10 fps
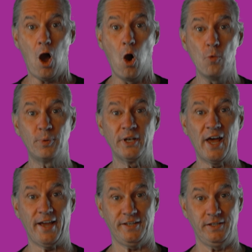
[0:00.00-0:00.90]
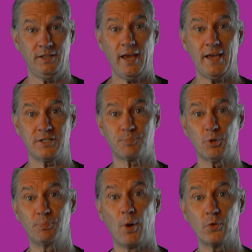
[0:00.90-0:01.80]
OpenAI is
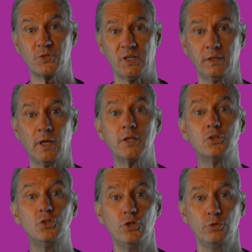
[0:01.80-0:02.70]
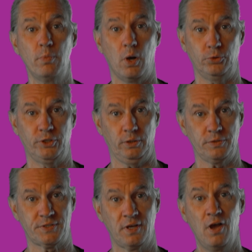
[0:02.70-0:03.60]
proposing new
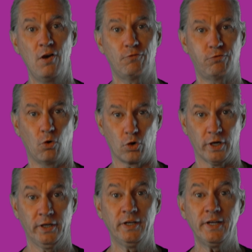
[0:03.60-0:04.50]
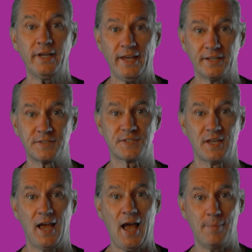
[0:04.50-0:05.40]
models for
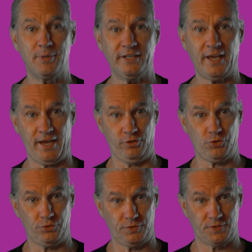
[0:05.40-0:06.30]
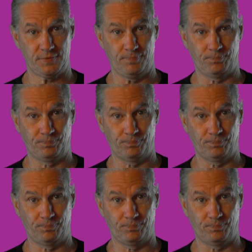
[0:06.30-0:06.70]
its applications.